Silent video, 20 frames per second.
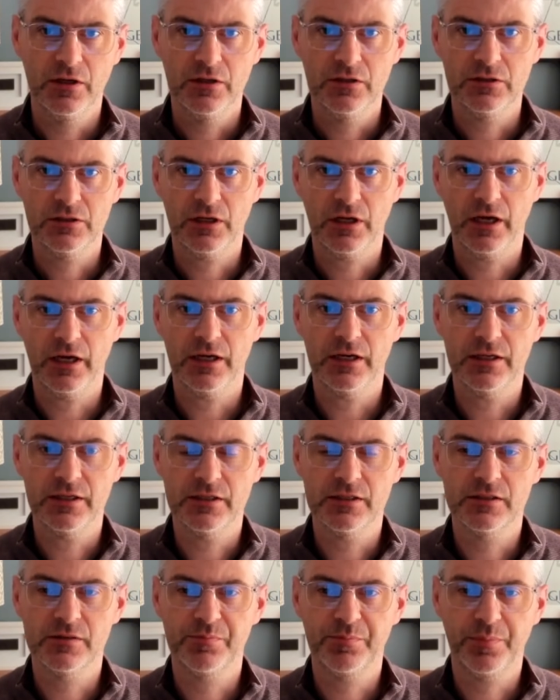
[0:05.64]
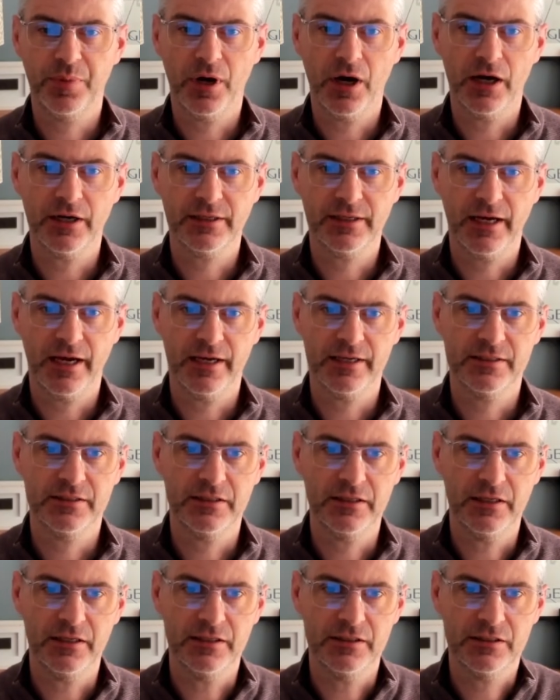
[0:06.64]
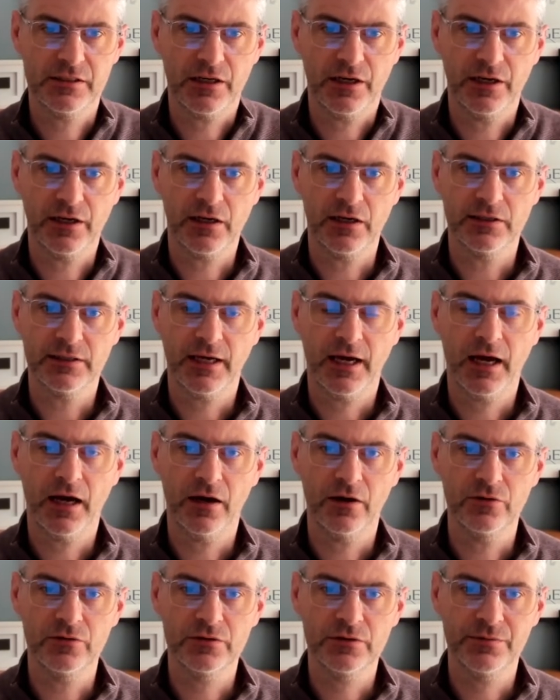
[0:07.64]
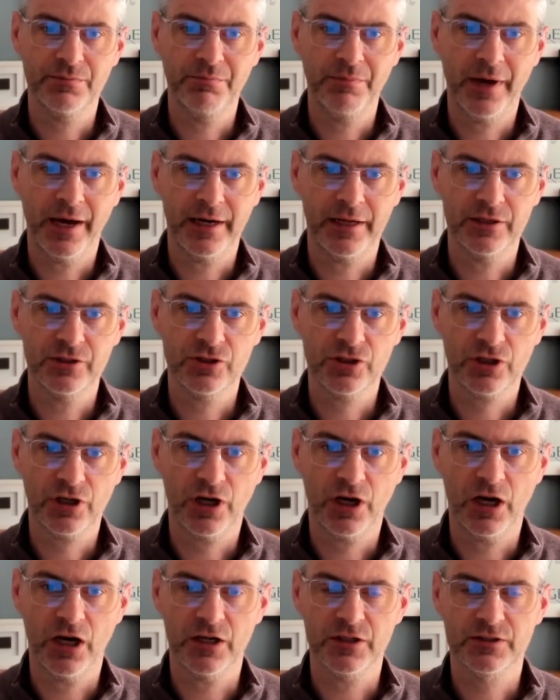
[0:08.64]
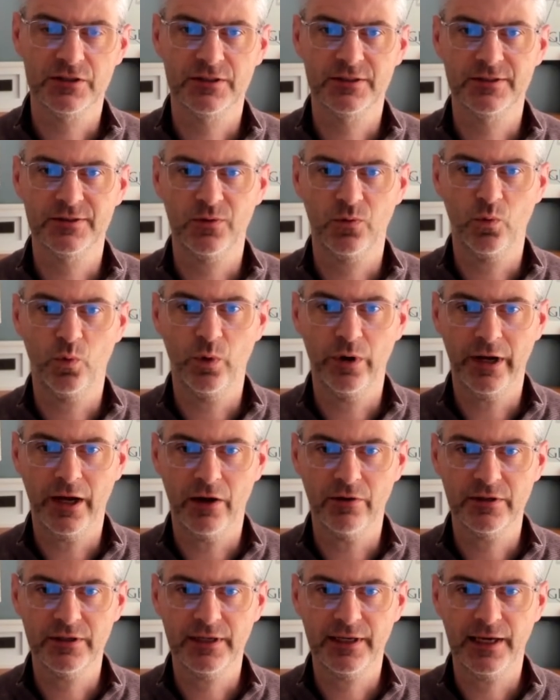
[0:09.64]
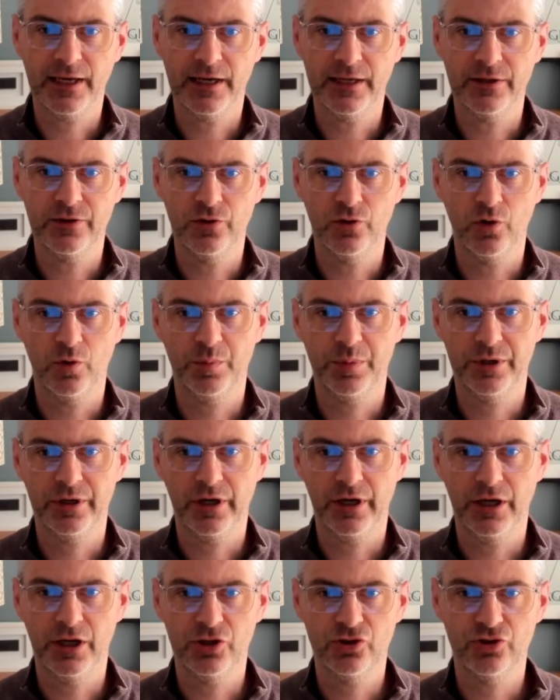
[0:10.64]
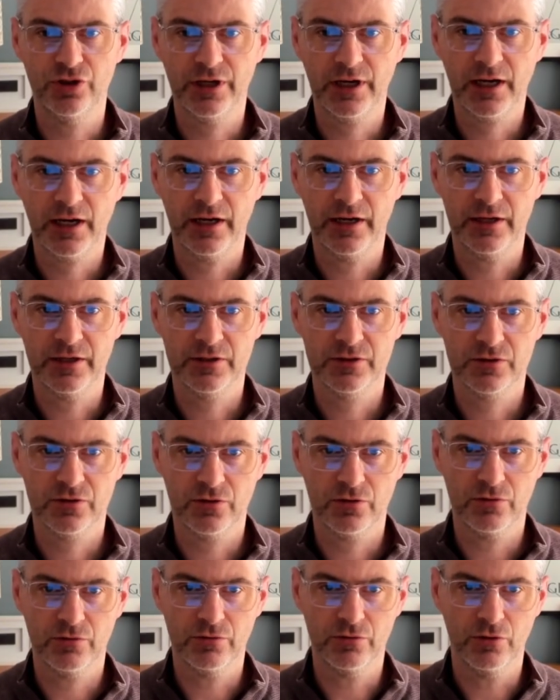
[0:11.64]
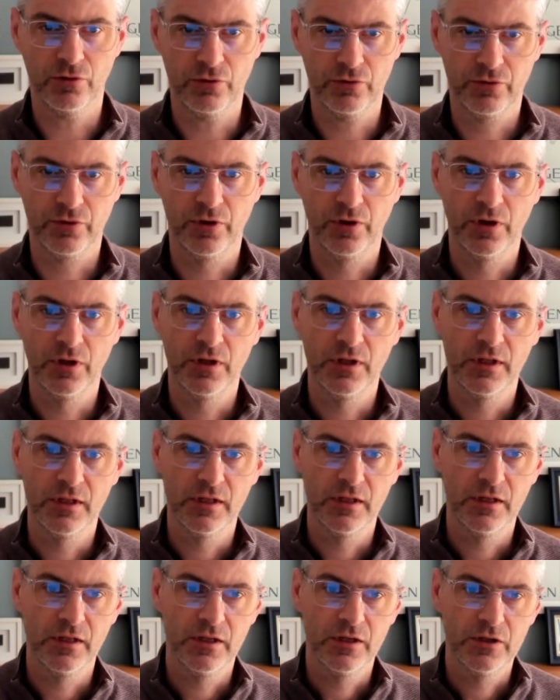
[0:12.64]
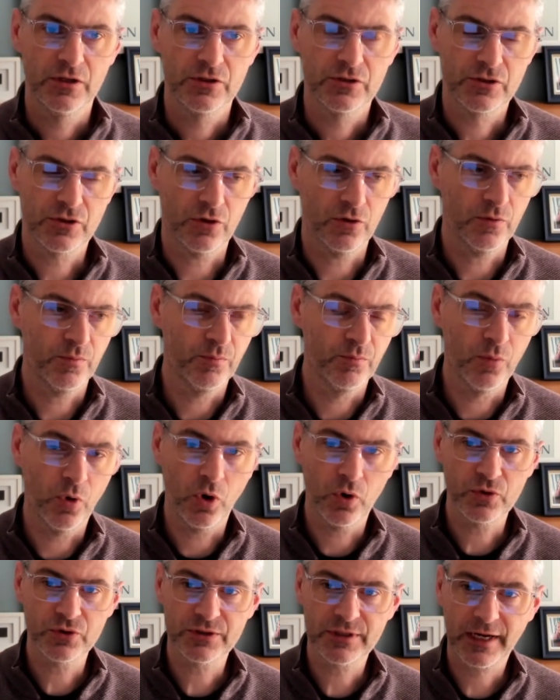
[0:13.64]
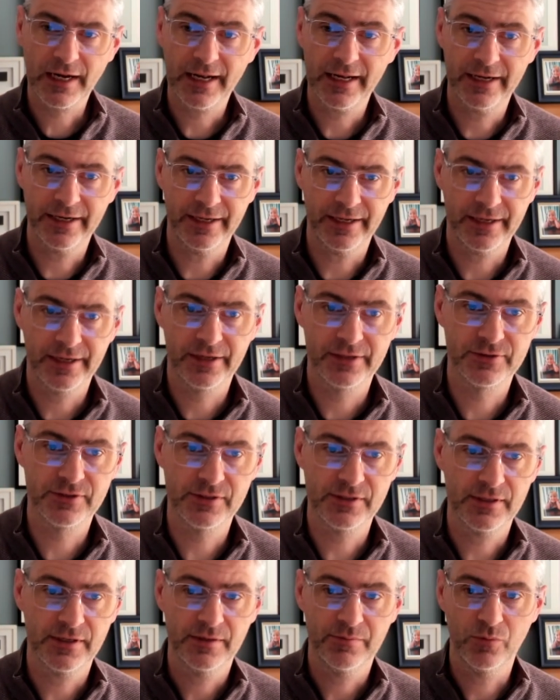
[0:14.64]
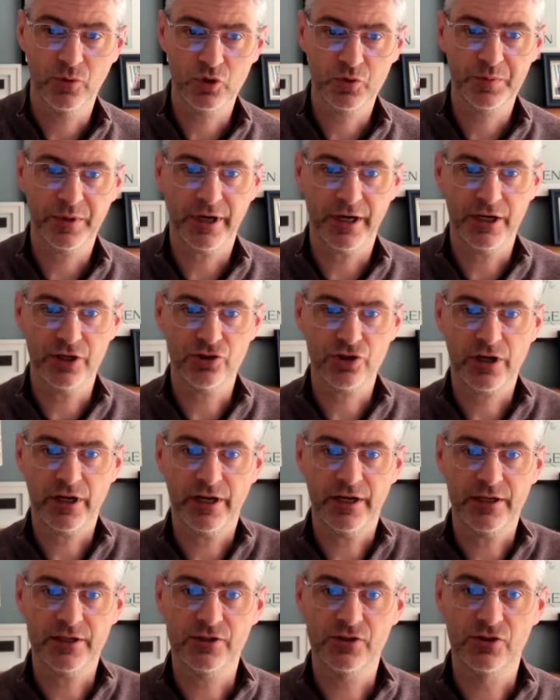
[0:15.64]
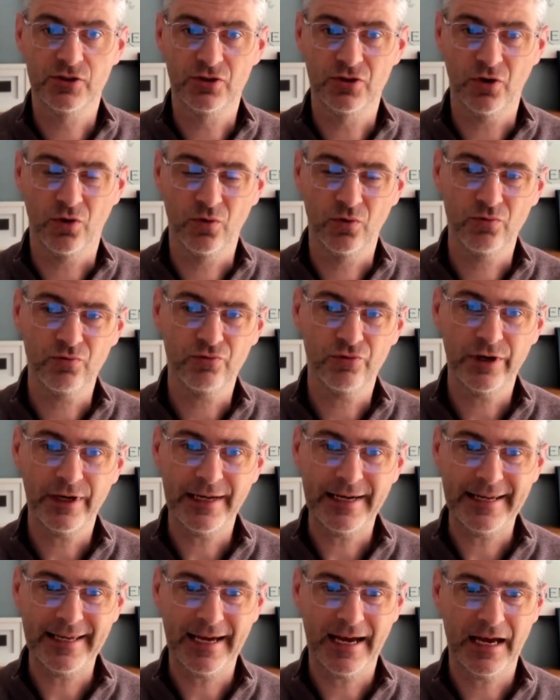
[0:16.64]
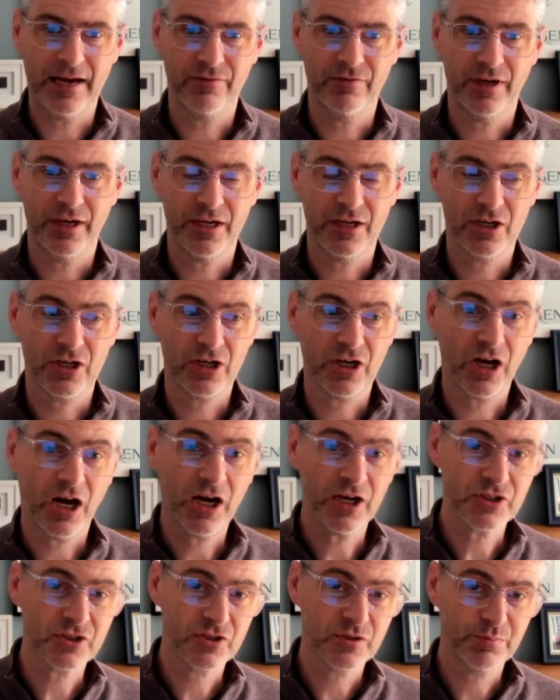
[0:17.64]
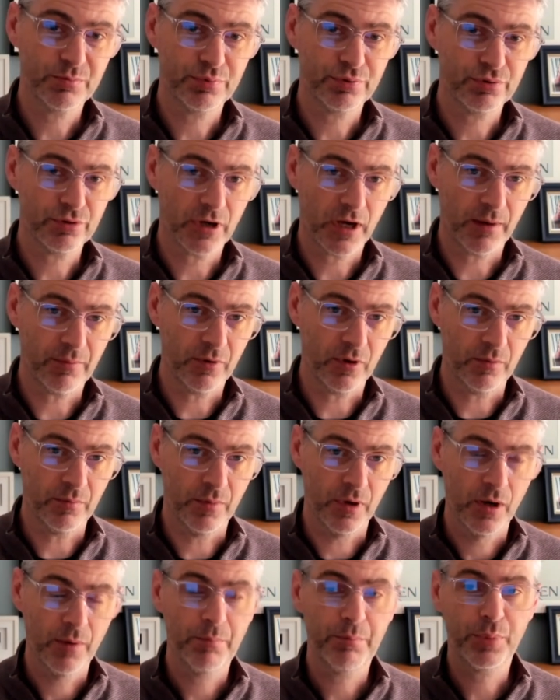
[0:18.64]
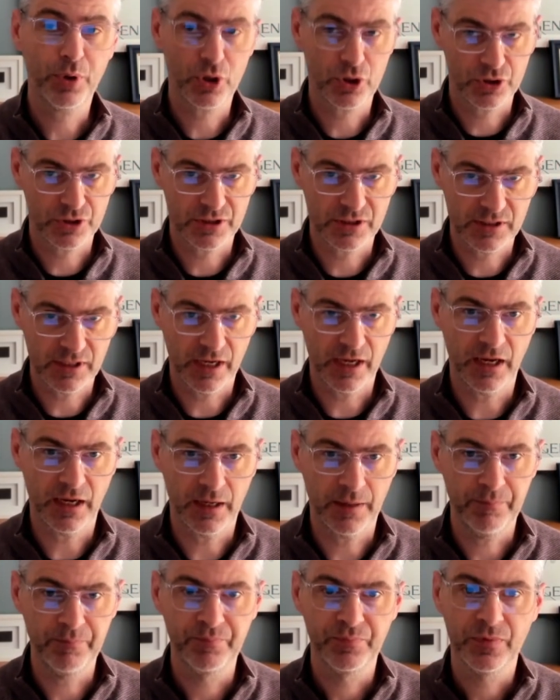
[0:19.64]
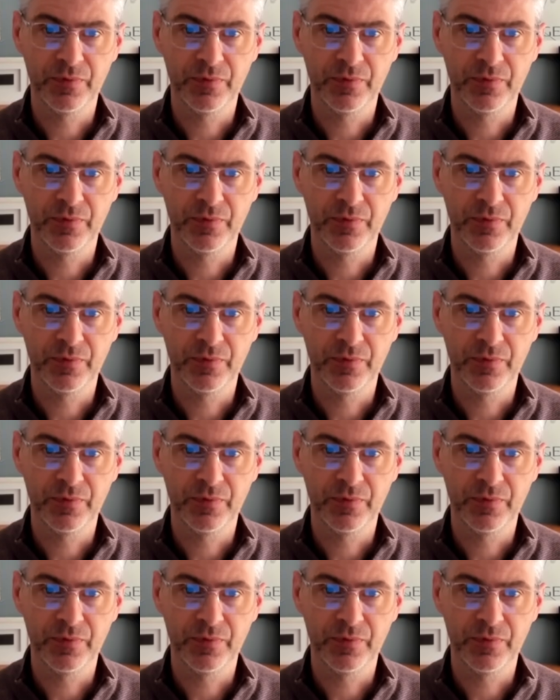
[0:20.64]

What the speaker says: Today's podcast is titled How to Manage Costs Without Killing Your Podiatry Clinic's Growth. So most podiatry clinics don't really have a cost problem per se.